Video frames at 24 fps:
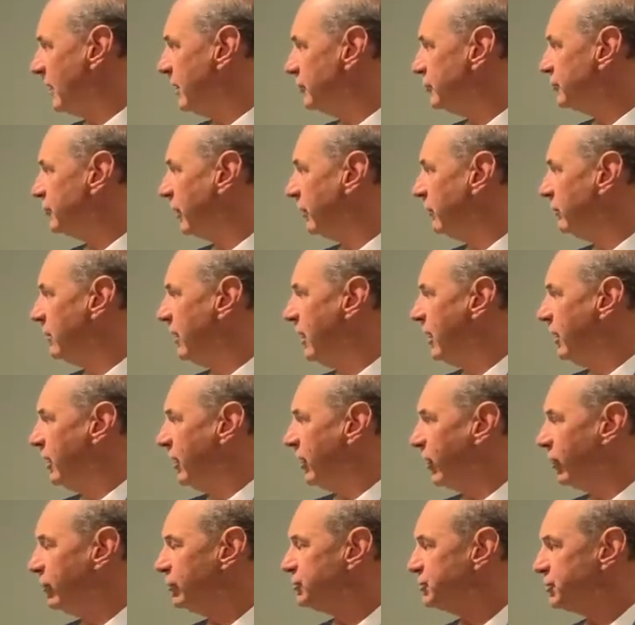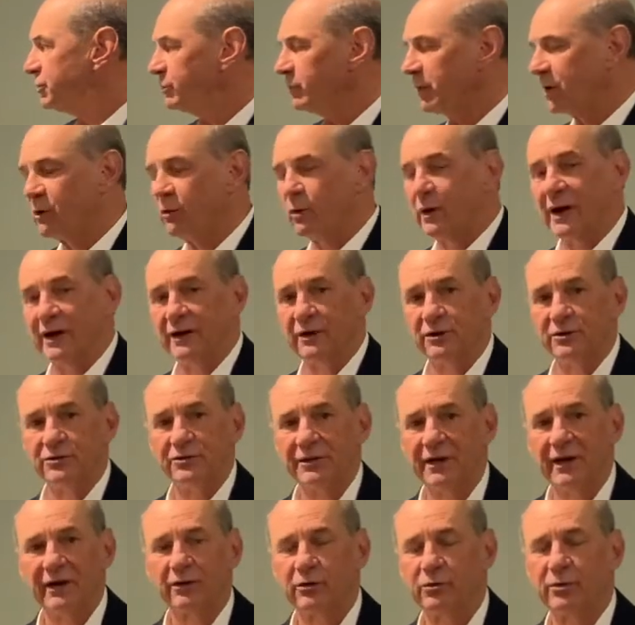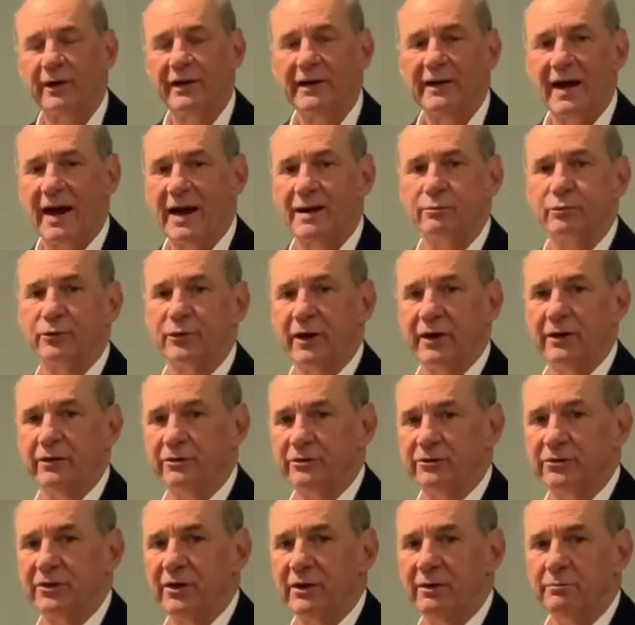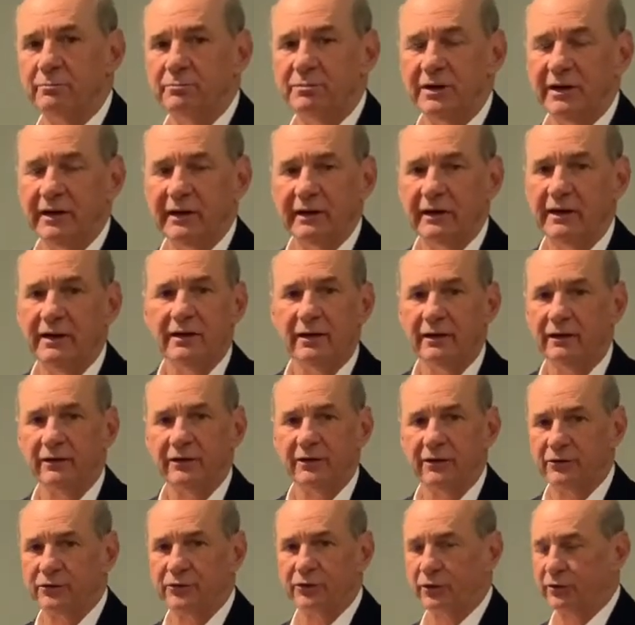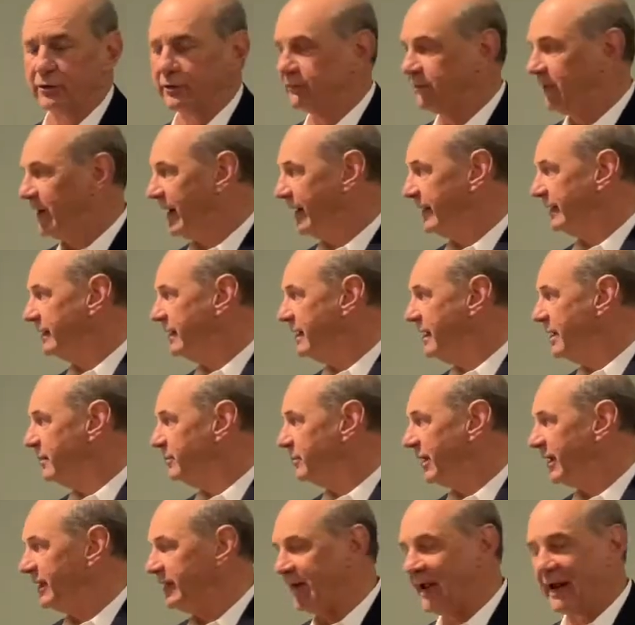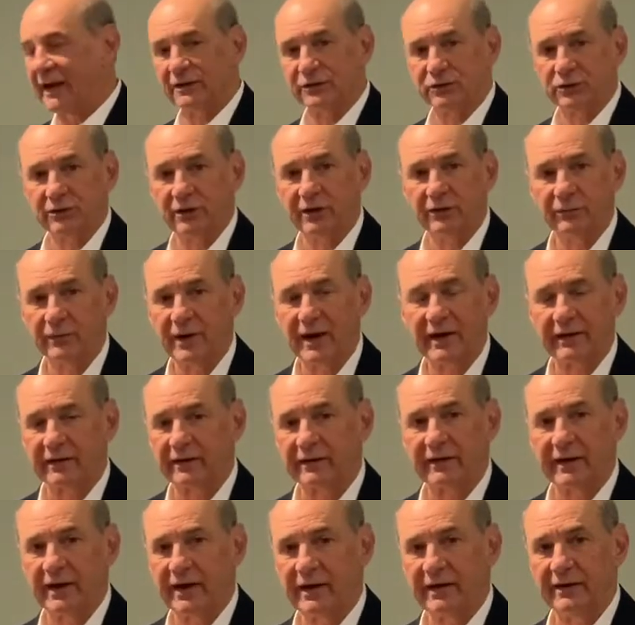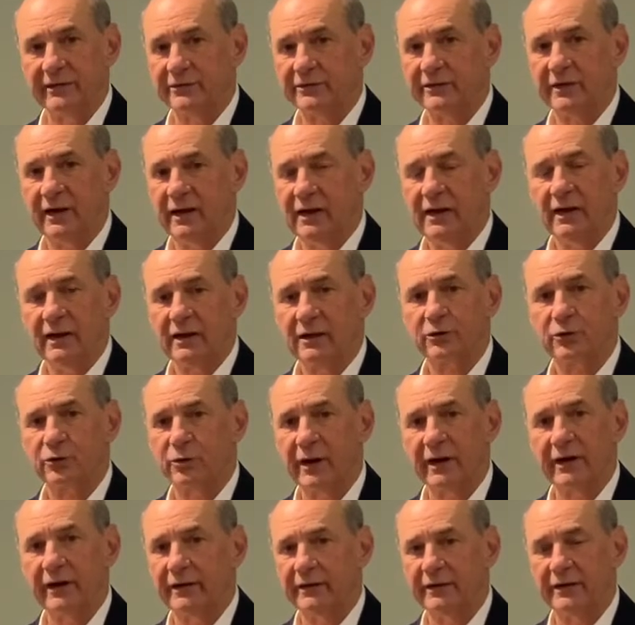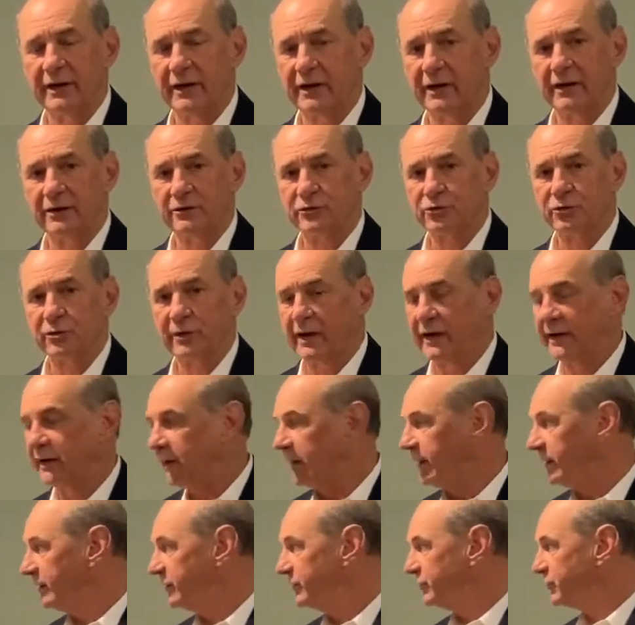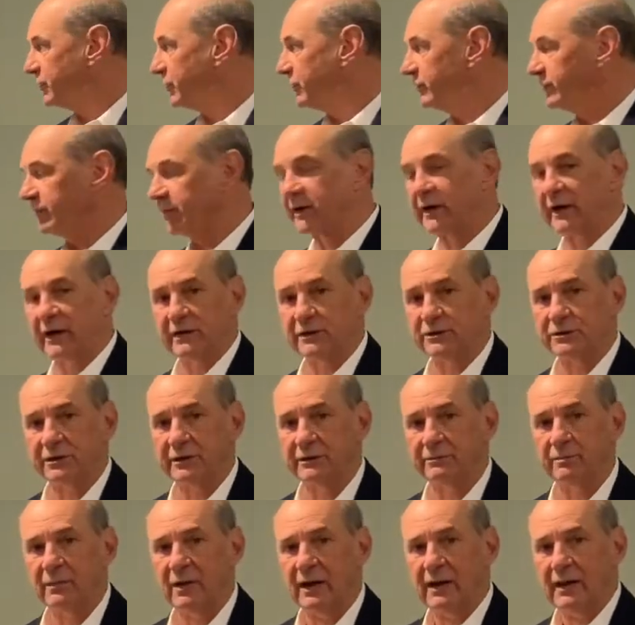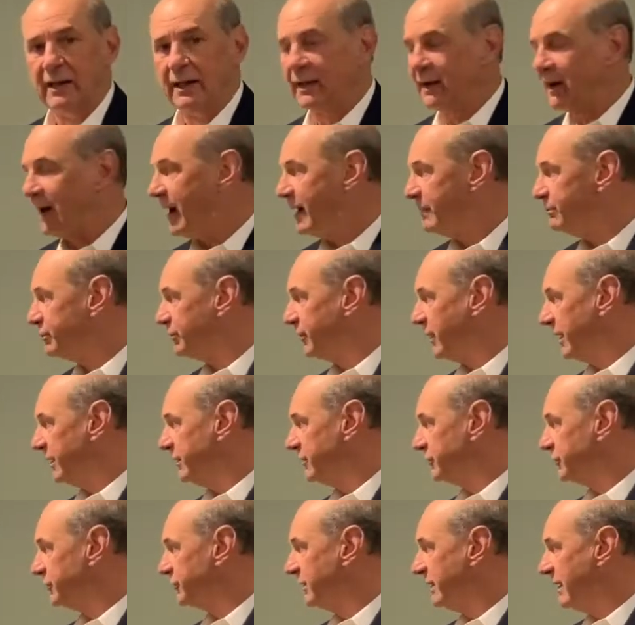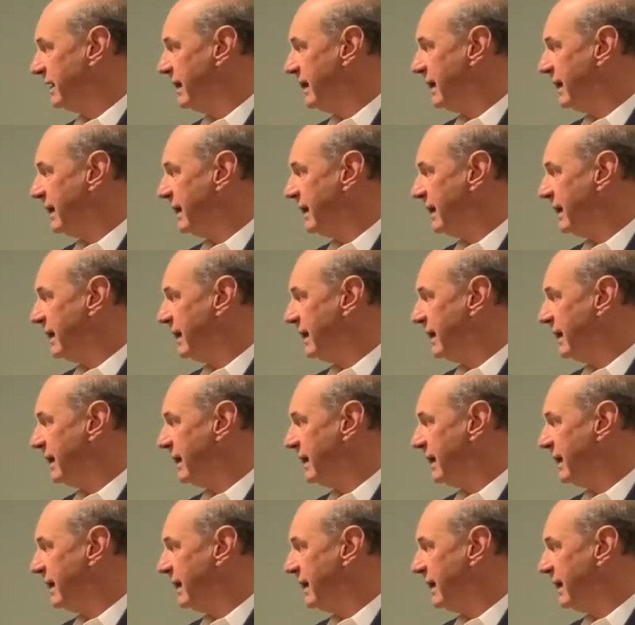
So OSHA requires that crane operators be certified by nationally recognized crane training and certification operators.